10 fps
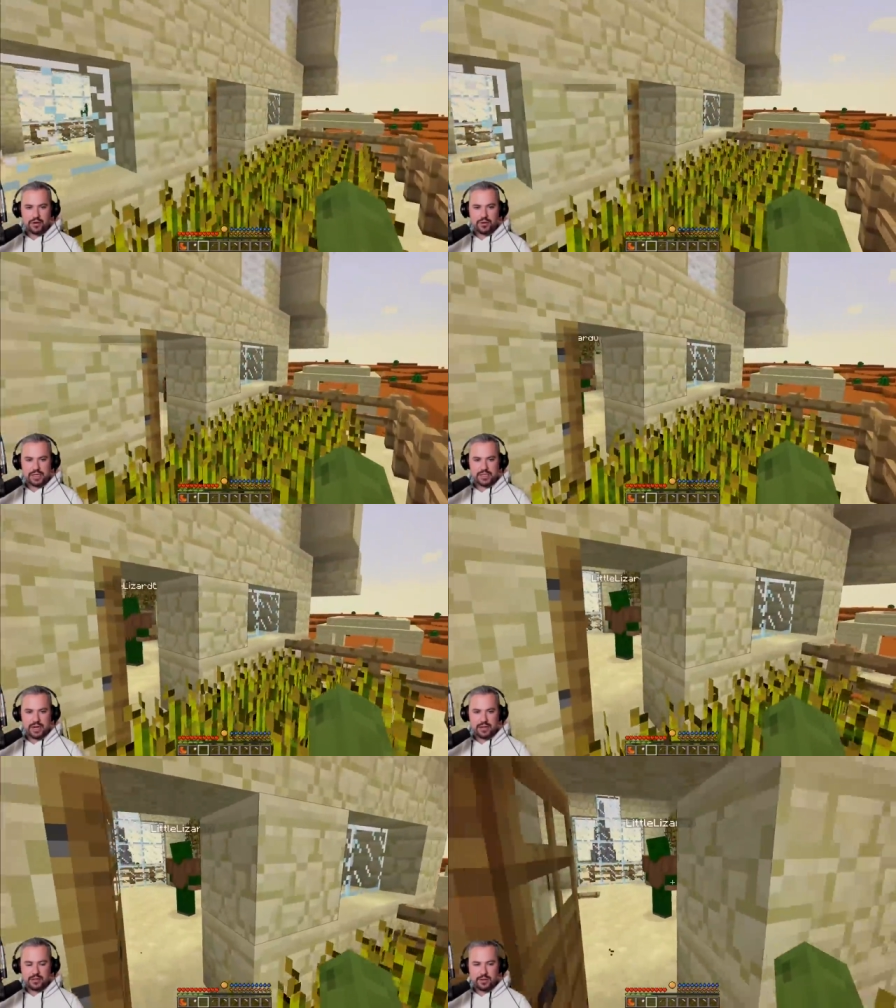do I
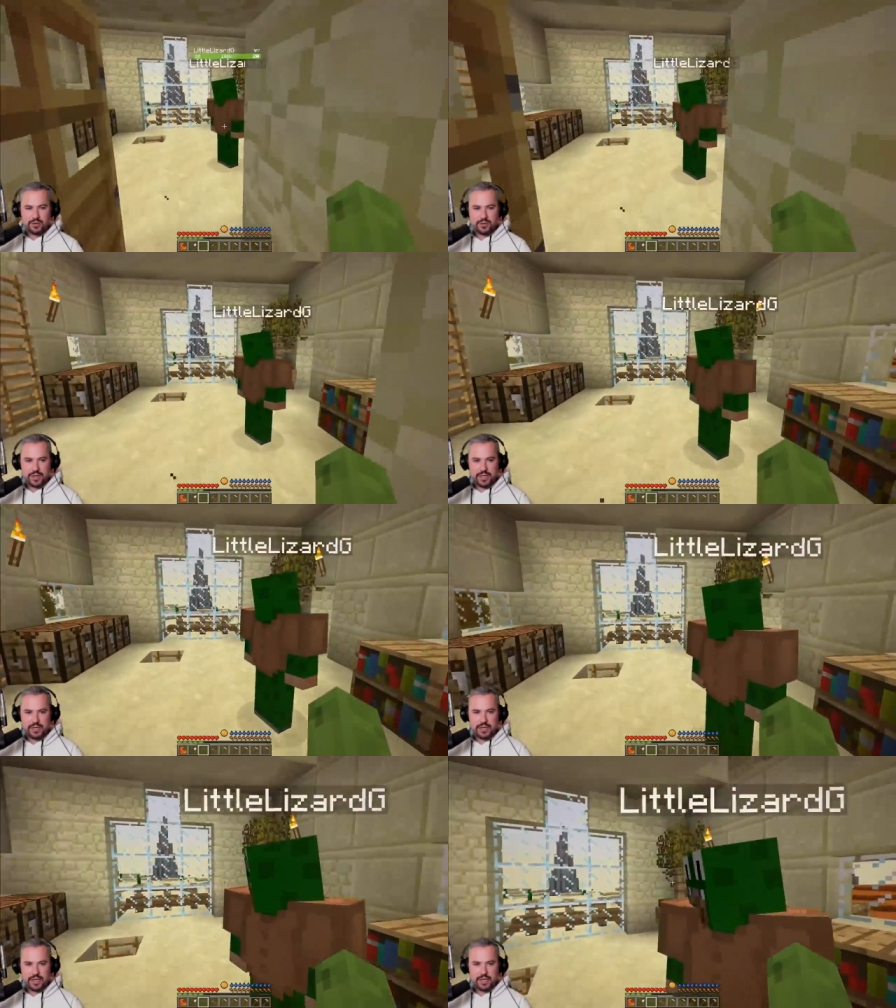start though? Do I
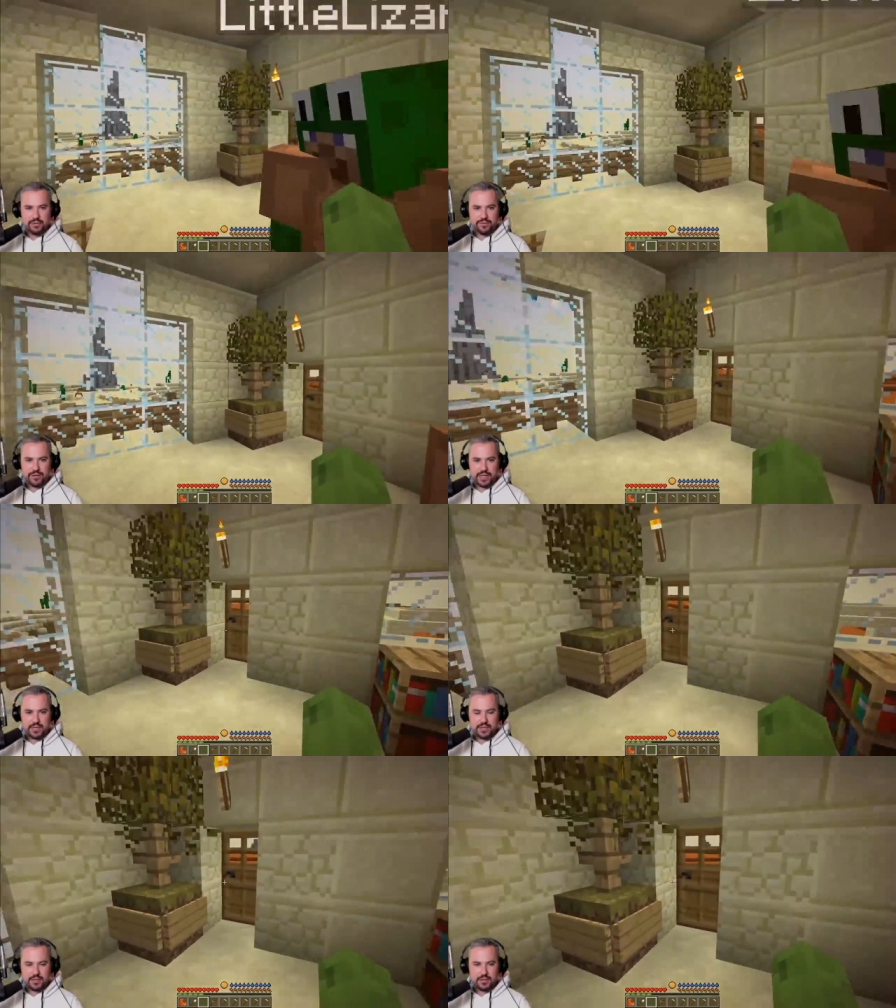need like a
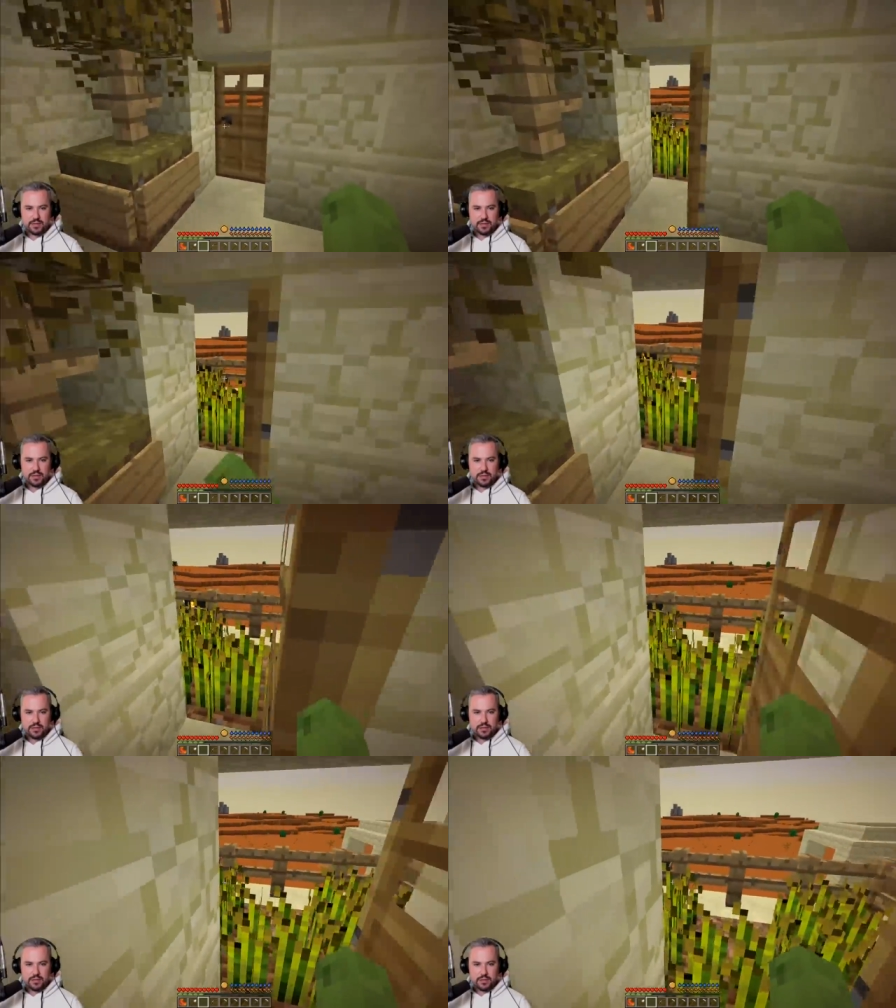flint? You need
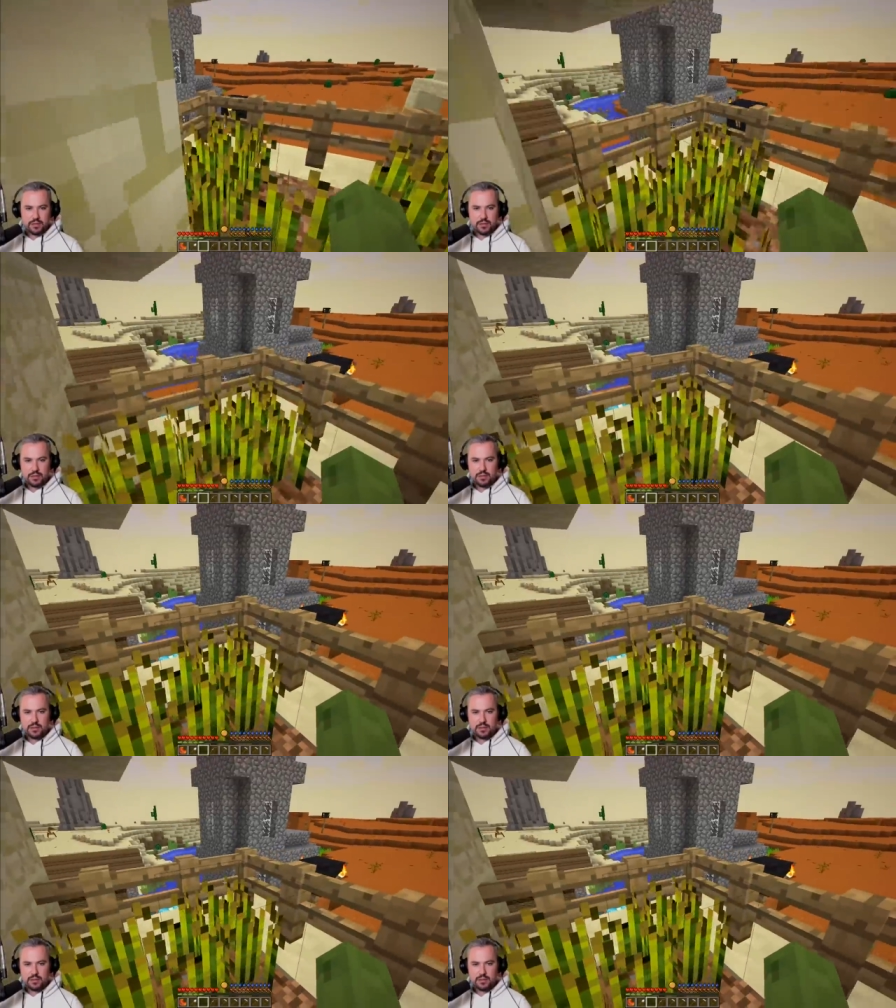no. You need